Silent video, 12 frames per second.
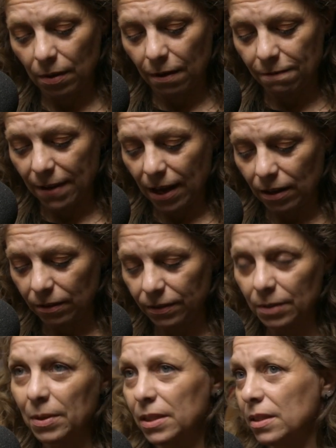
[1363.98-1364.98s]
valve
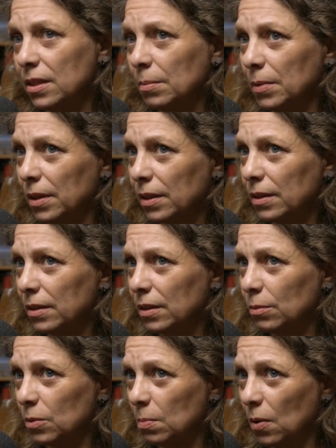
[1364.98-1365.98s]
in my stomach
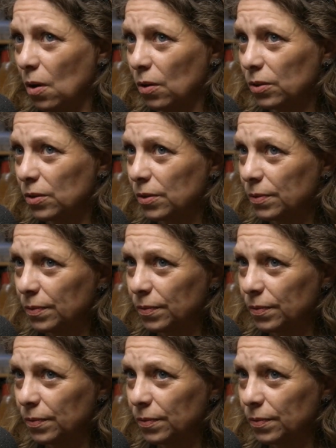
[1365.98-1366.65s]
that was blocked.